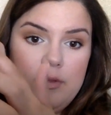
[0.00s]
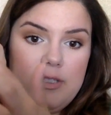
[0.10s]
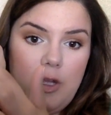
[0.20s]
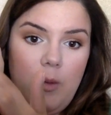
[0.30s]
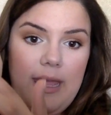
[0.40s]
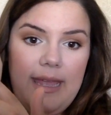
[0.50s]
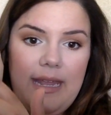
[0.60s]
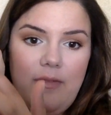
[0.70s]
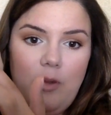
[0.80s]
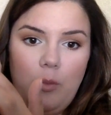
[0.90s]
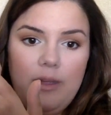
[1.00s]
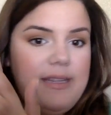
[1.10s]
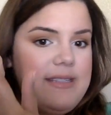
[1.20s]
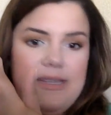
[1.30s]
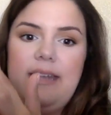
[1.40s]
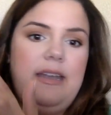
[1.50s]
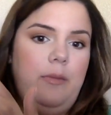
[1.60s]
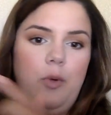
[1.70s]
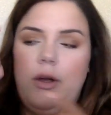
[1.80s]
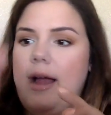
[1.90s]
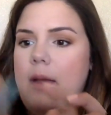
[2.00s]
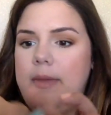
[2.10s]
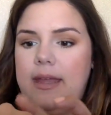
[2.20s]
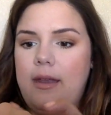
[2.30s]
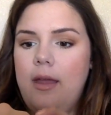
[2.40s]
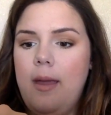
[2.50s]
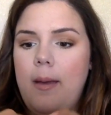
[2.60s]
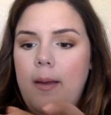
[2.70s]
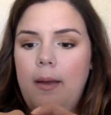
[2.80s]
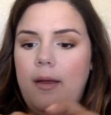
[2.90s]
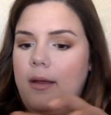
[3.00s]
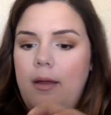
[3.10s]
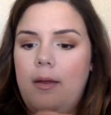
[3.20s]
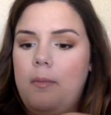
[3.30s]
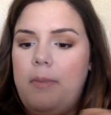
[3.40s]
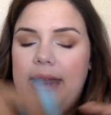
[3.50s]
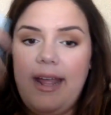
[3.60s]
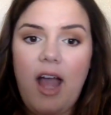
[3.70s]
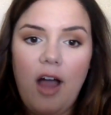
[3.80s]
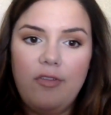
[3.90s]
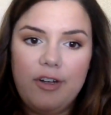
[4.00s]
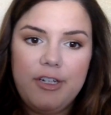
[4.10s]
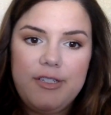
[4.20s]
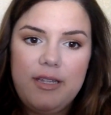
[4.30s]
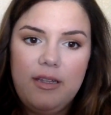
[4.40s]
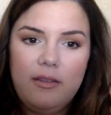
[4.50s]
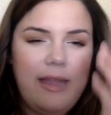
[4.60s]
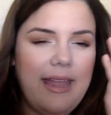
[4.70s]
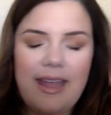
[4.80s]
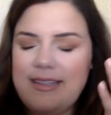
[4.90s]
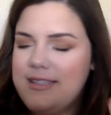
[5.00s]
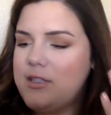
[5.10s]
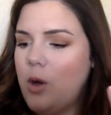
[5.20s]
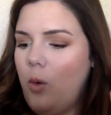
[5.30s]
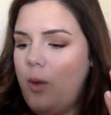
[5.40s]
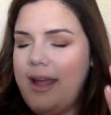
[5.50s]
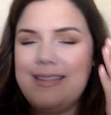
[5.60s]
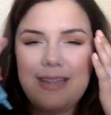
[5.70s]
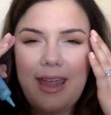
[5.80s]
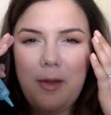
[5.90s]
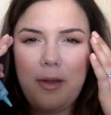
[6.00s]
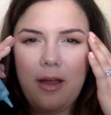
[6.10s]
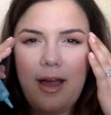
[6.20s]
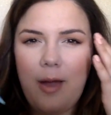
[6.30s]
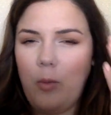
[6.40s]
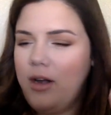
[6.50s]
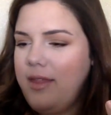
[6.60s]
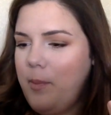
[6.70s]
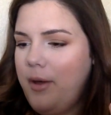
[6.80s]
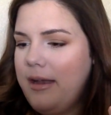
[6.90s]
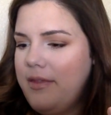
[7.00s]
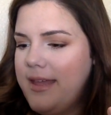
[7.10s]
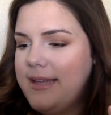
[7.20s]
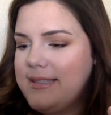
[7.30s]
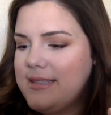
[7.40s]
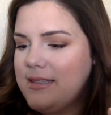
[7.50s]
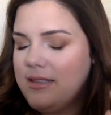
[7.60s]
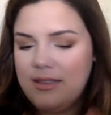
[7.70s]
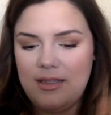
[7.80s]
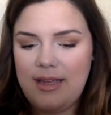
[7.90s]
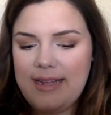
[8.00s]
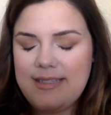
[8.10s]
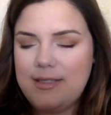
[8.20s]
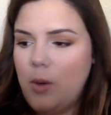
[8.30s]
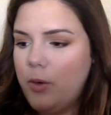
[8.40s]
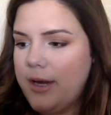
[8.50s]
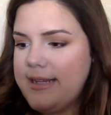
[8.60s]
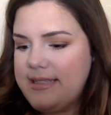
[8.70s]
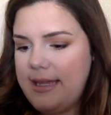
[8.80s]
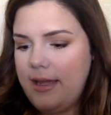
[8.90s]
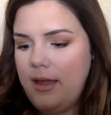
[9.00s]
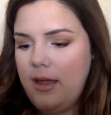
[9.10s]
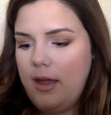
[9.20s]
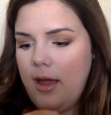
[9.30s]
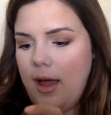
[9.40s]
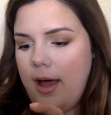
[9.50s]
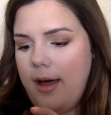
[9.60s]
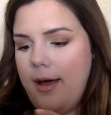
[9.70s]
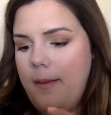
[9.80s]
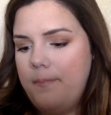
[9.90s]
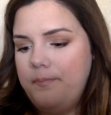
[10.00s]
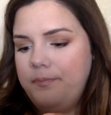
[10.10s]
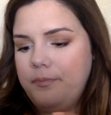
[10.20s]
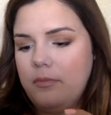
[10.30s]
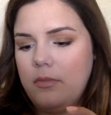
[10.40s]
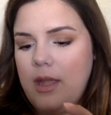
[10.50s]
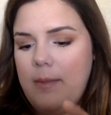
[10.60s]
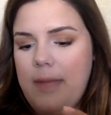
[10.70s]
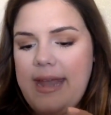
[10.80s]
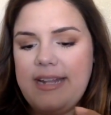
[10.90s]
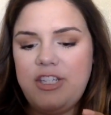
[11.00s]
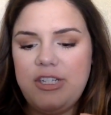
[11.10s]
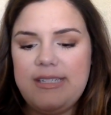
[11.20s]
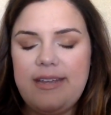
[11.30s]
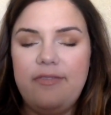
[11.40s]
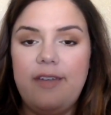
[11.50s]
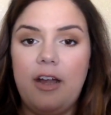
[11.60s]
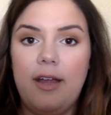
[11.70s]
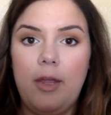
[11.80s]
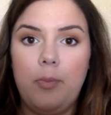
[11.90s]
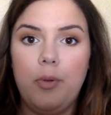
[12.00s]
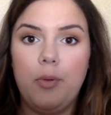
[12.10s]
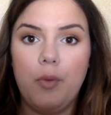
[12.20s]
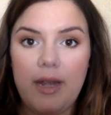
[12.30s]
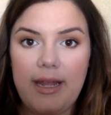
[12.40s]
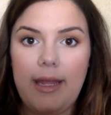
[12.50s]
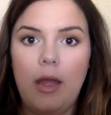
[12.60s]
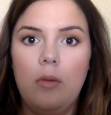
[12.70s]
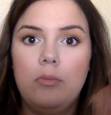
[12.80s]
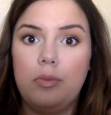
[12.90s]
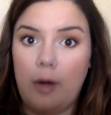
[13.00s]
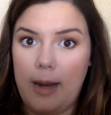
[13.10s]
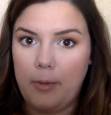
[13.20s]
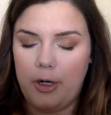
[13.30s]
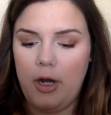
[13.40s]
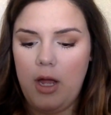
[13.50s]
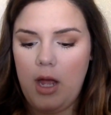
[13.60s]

So you can't even really see it anymore. But it covers. Like, it's like, what do they put in this? It's so crazy. And it's just a very pretty primer.